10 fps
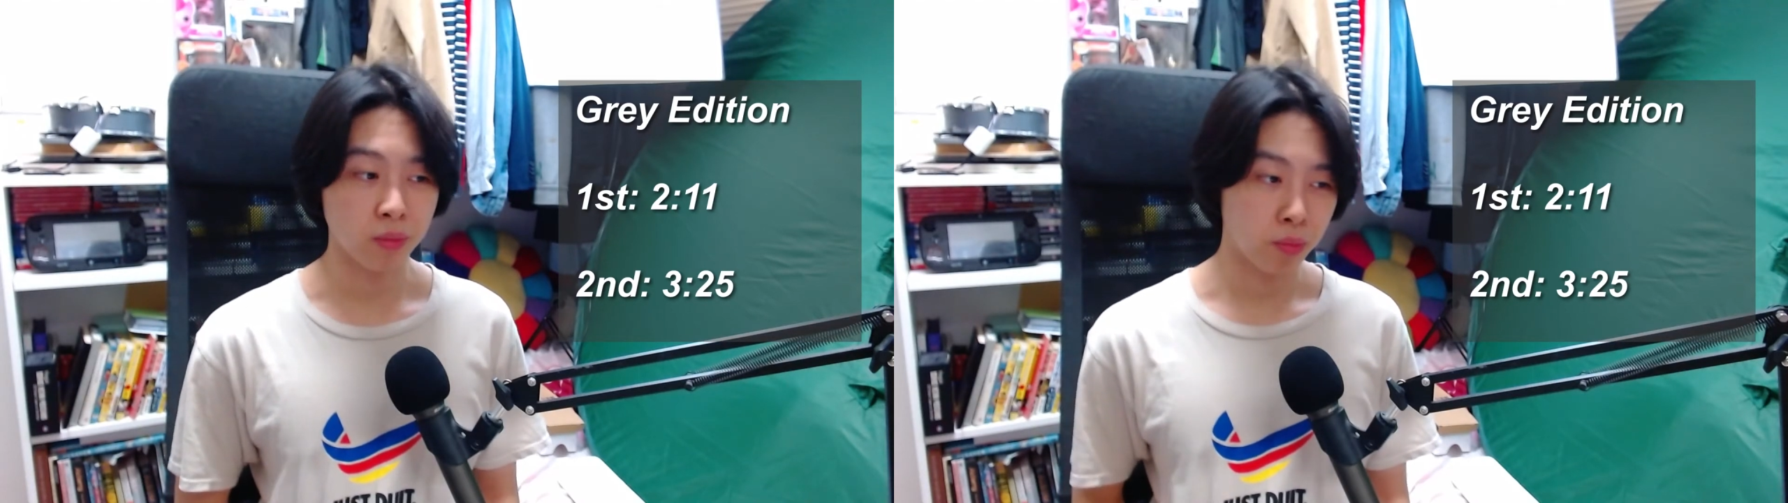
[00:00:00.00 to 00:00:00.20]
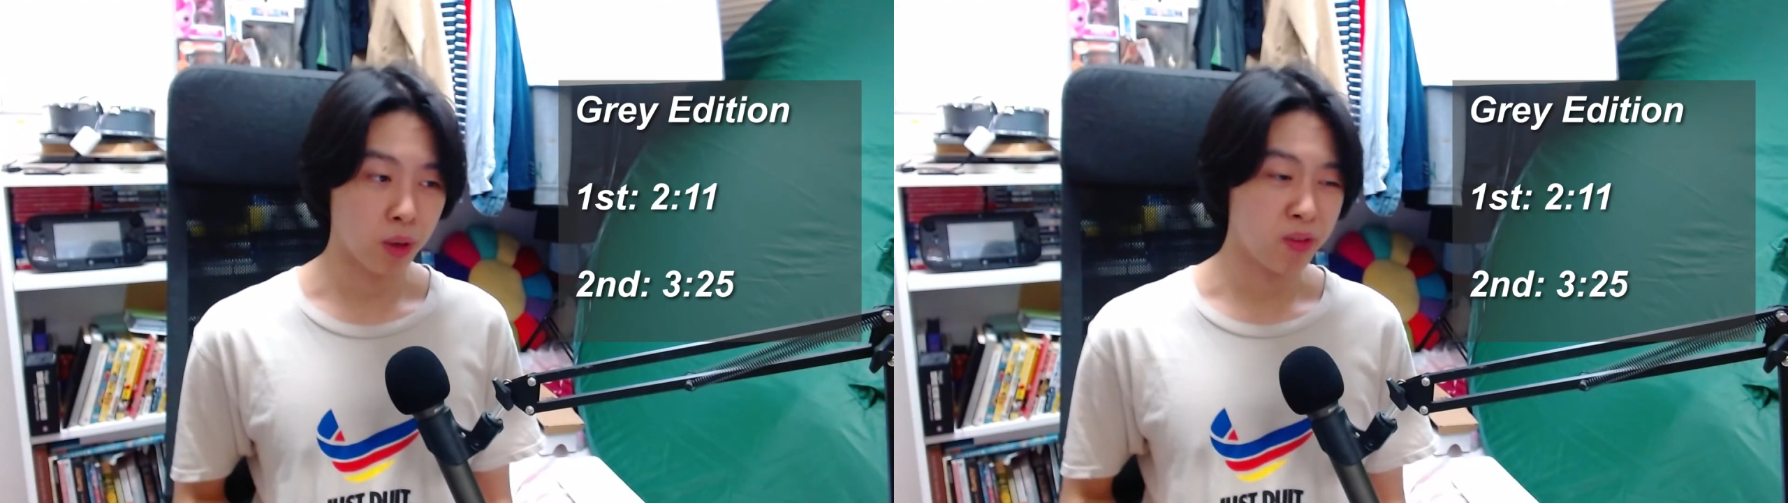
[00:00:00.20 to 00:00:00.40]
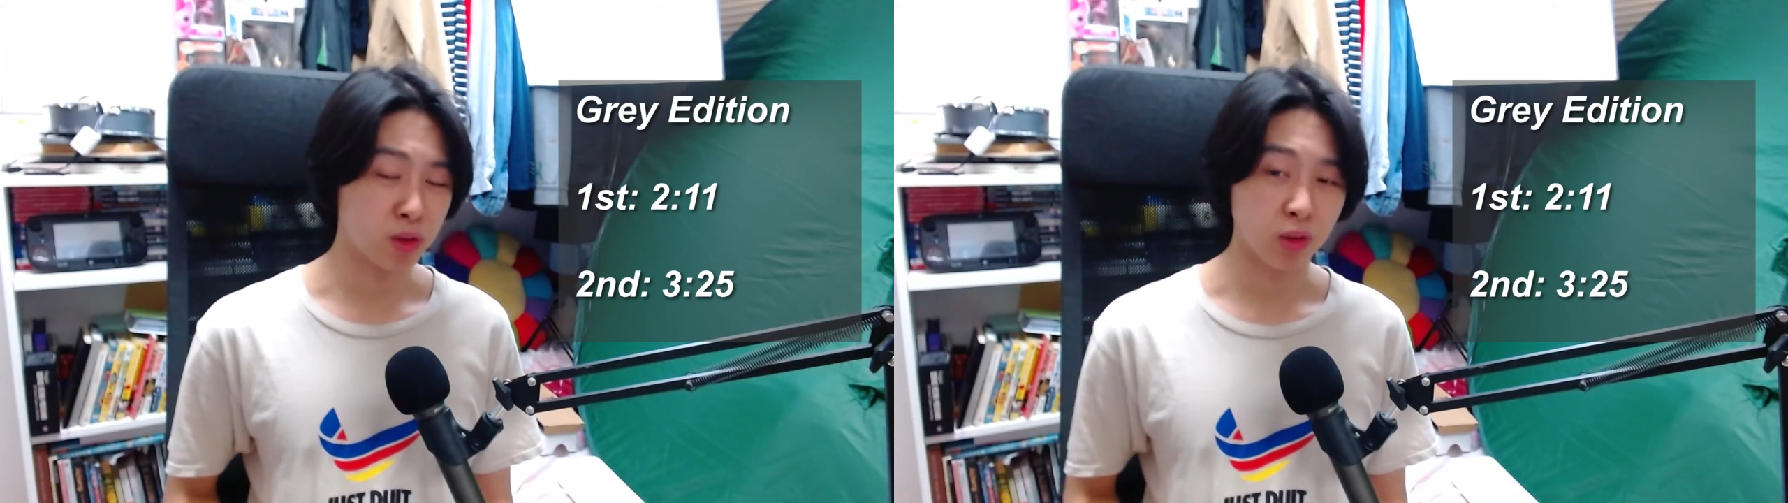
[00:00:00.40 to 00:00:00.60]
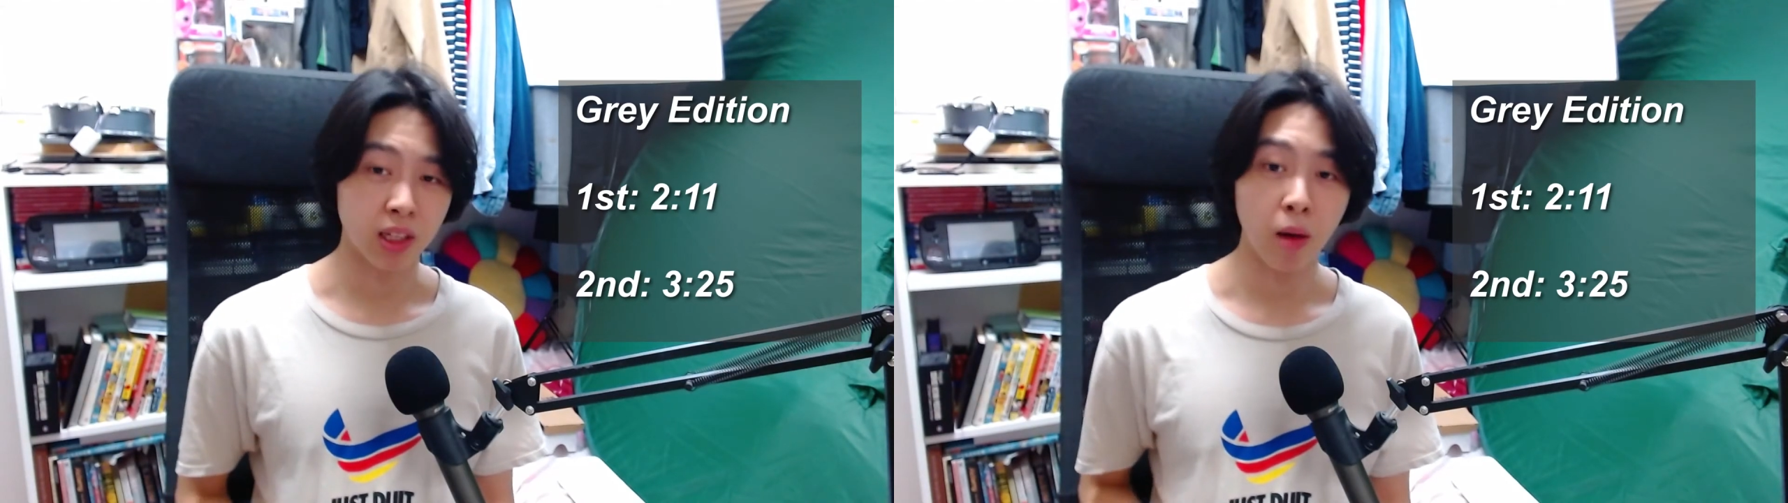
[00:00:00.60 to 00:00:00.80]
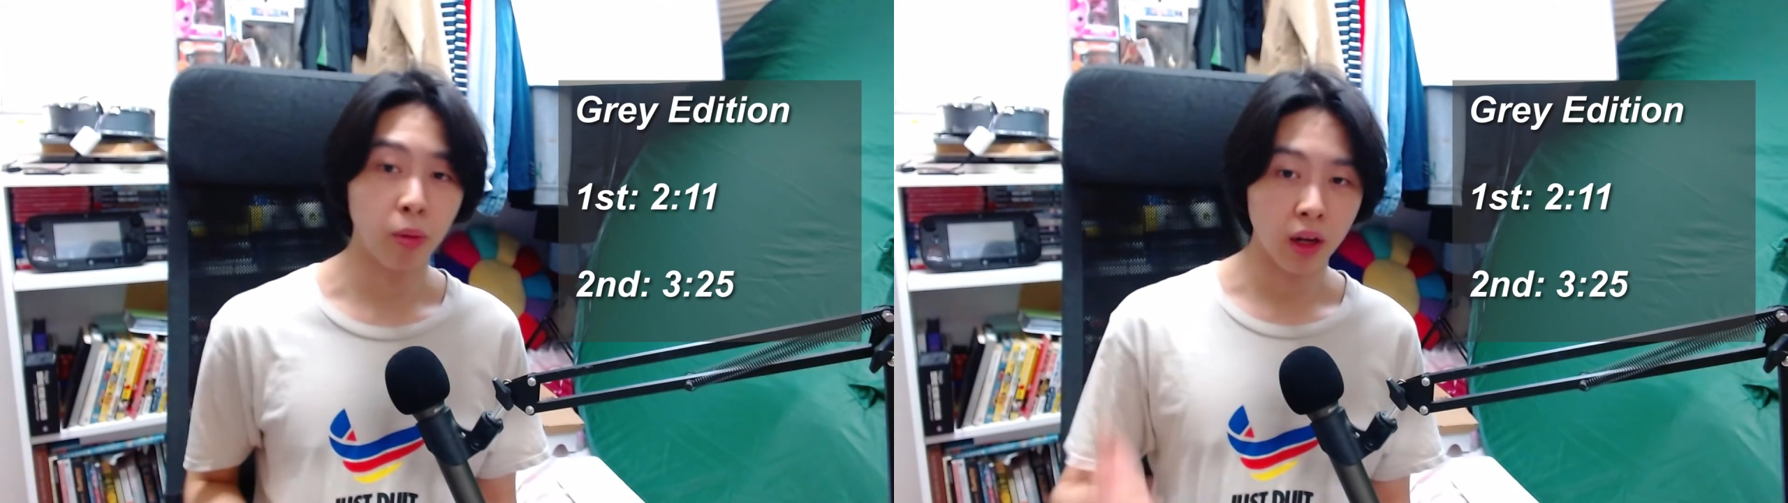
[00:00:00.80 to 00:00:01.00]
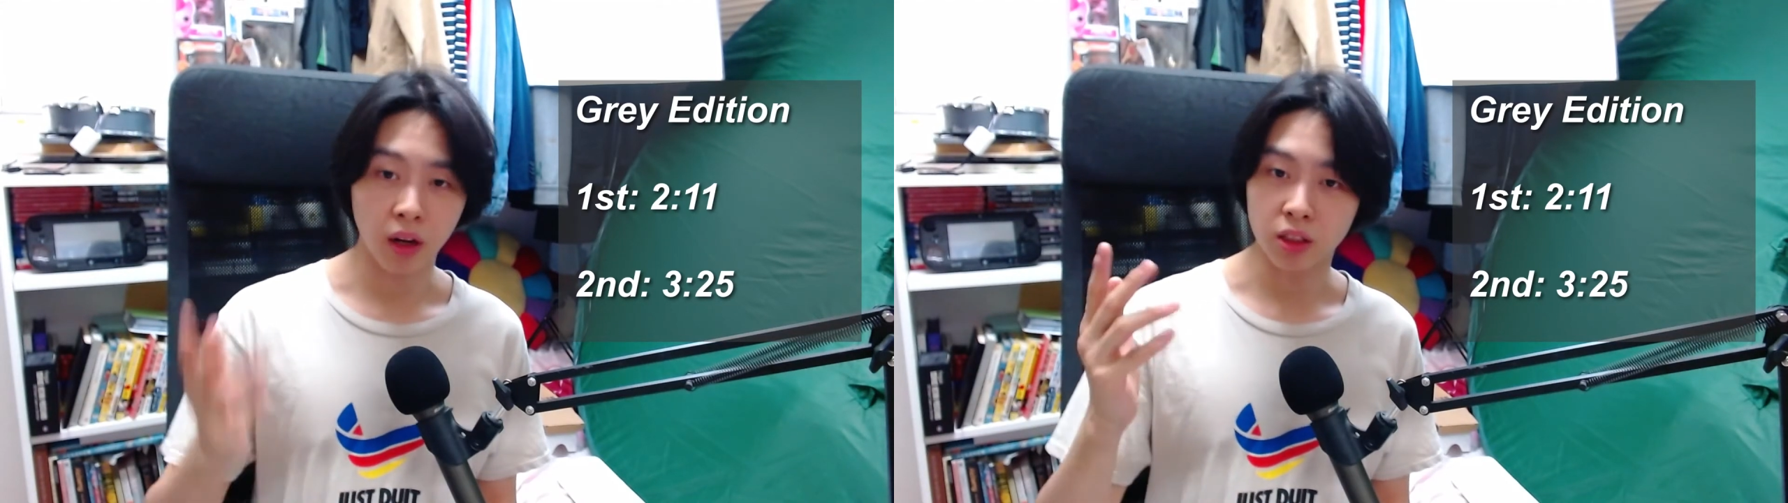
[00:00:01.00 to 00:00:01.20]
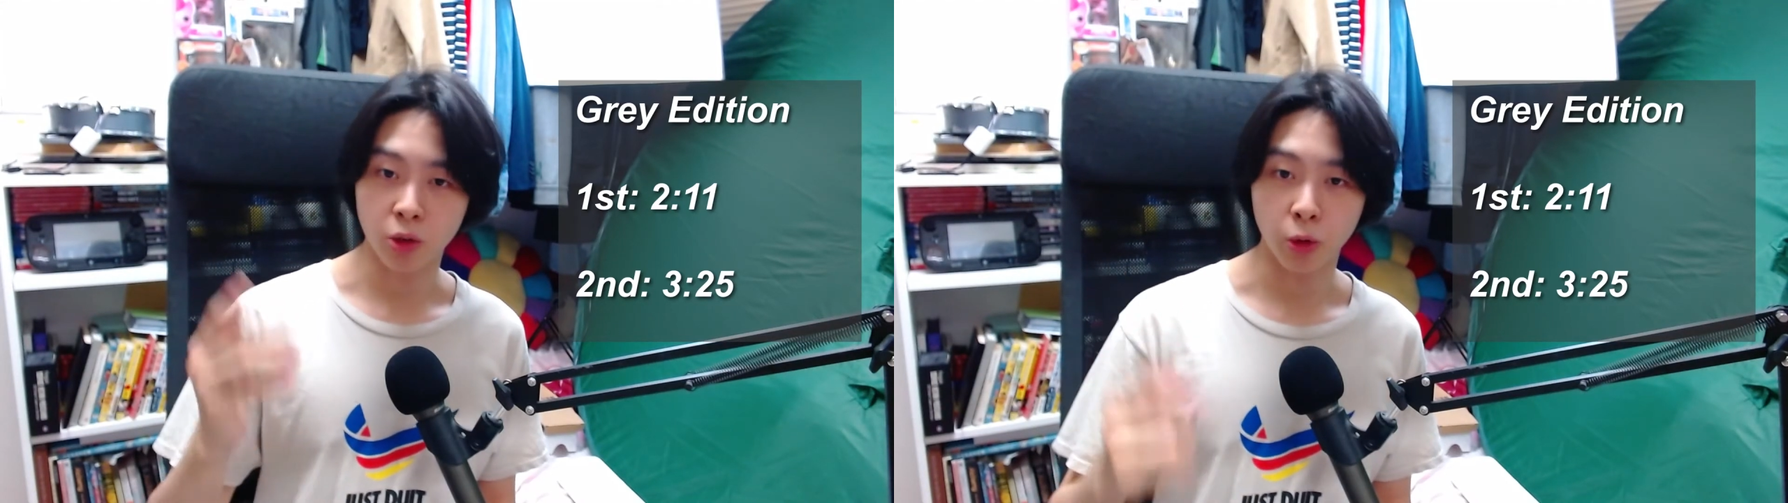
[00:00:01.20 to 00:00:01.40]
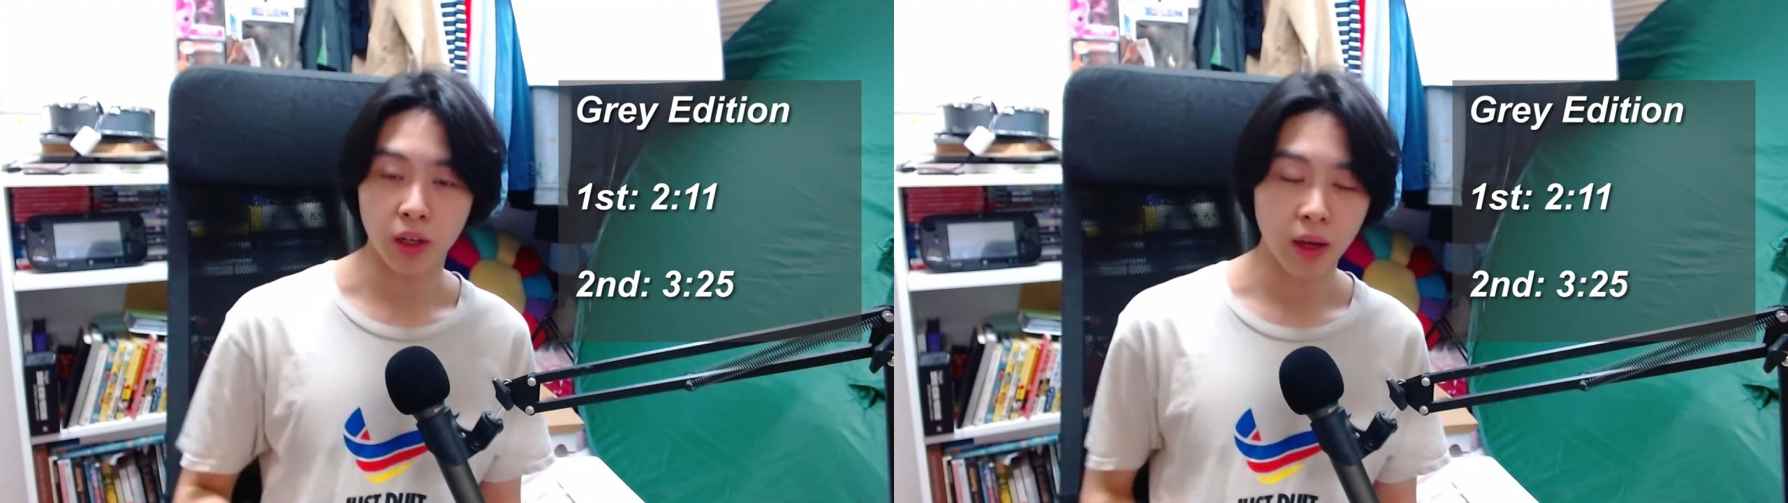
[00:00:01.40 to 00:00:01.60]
previous result. I'll put it on the screen.